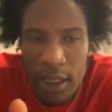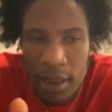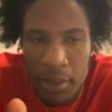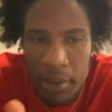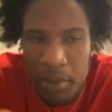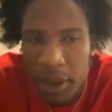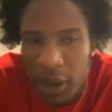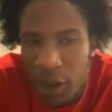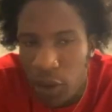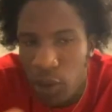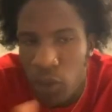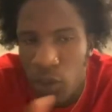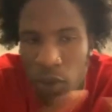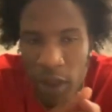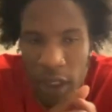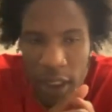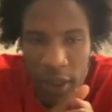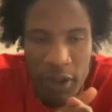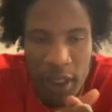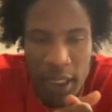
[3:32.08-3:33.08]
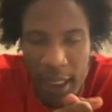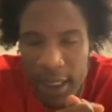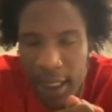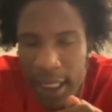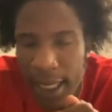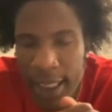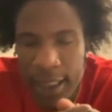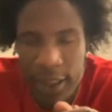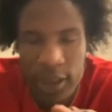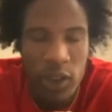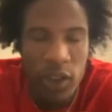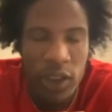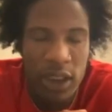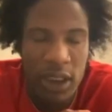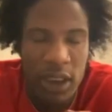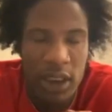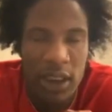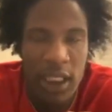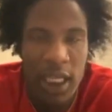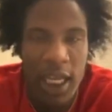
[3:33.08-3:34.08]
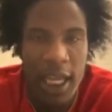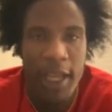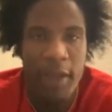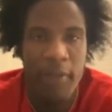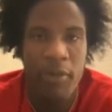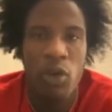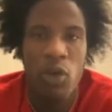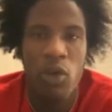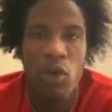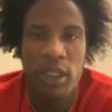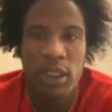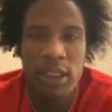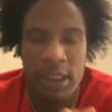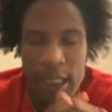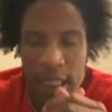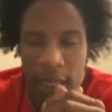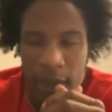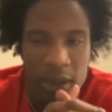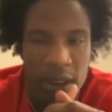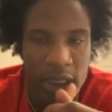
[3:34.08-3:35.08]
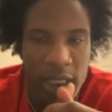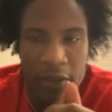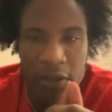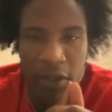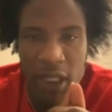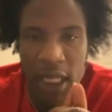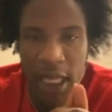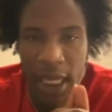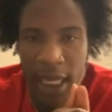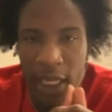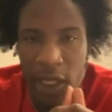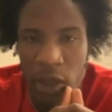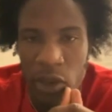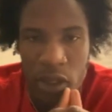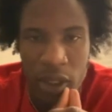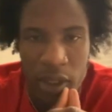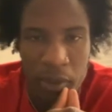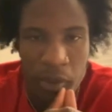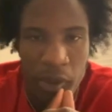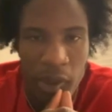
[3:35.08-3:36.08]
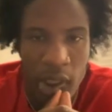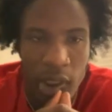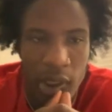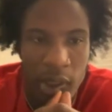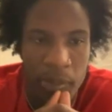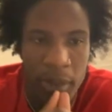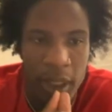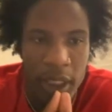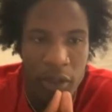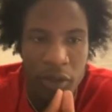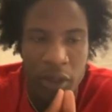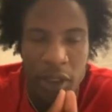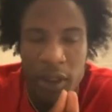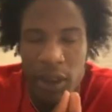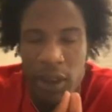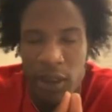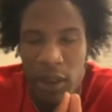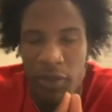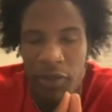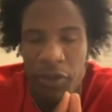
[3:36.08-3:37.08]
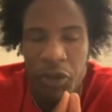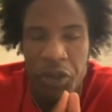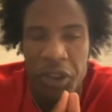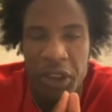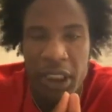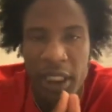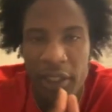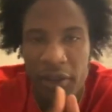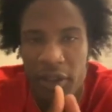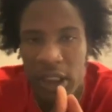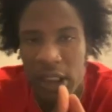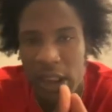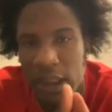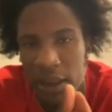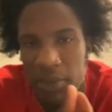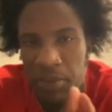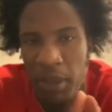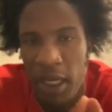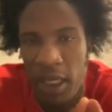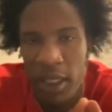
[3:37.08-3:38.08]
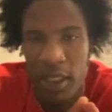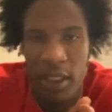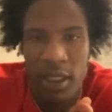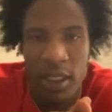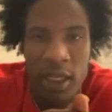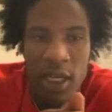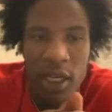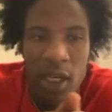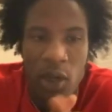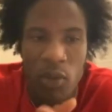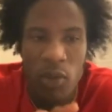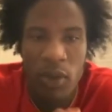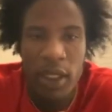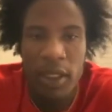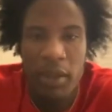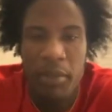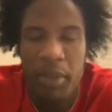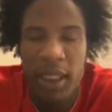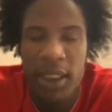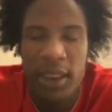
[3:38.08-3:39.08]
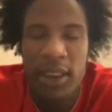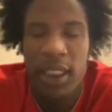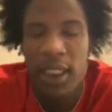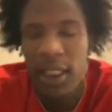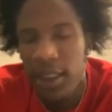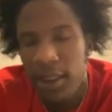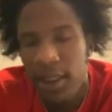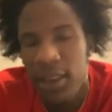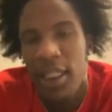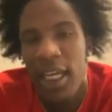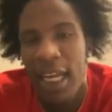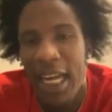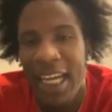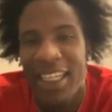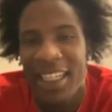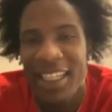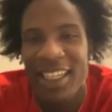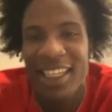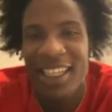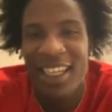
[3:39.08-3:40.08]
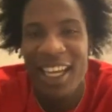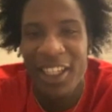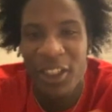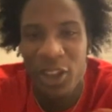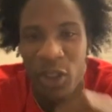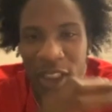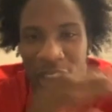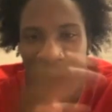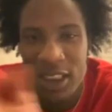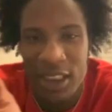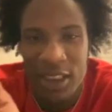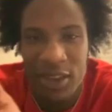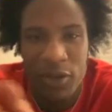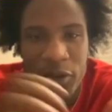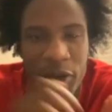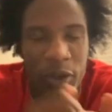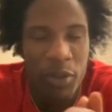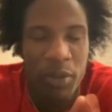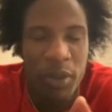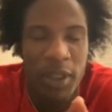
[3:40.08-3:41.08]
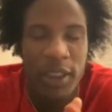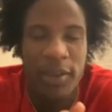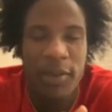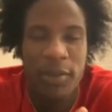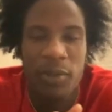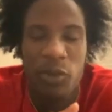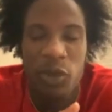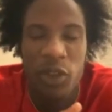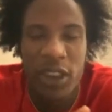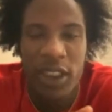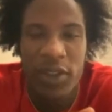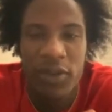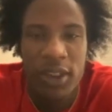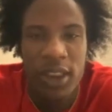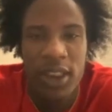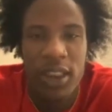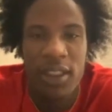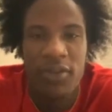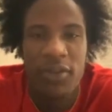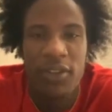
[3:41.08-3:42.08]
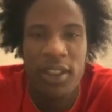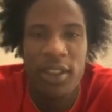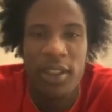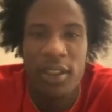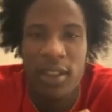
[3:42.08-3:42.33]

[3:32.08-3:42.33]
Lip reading: beat you, whatever like that. So it's just like knowing the steps and everything, knowing the mannerisms of a receiver is just probably one of the best things that I did, like transition from receiver to DB.